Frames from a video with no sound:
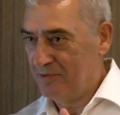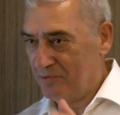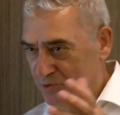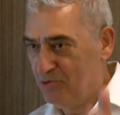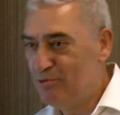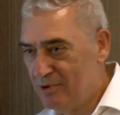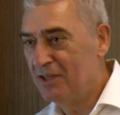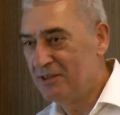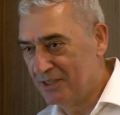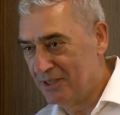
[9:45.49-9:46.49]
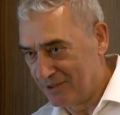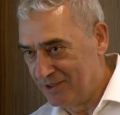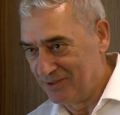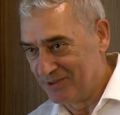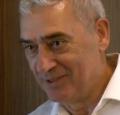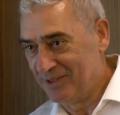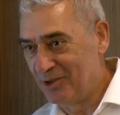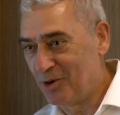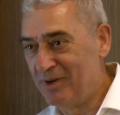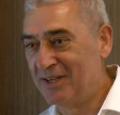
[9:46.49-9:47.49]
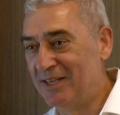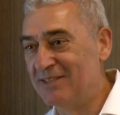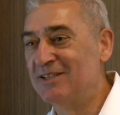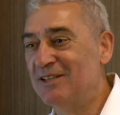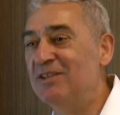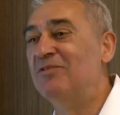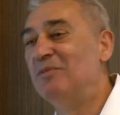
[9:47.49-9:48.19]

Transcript: few kindergartens and Roma kids in